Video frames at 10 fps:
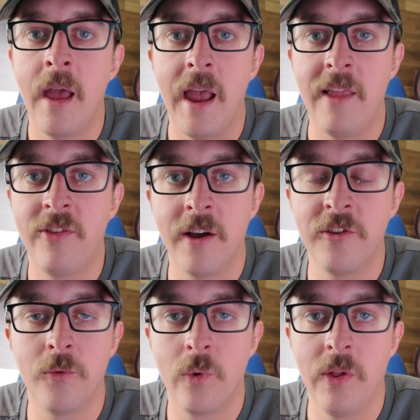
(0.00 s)
It
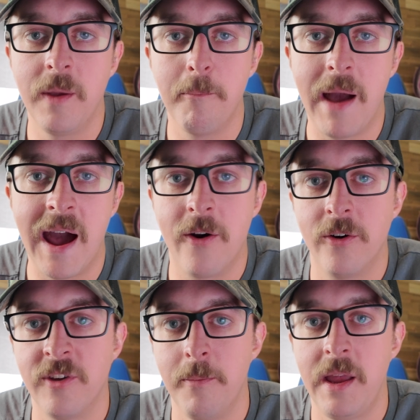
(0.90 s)
doesn't really matter
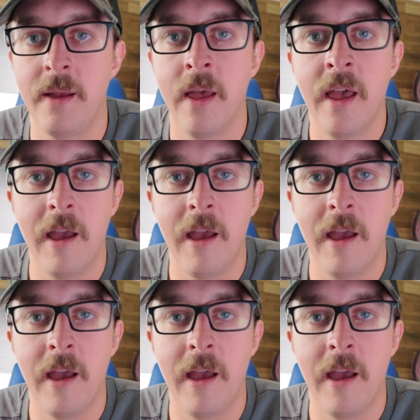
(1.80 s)
to me.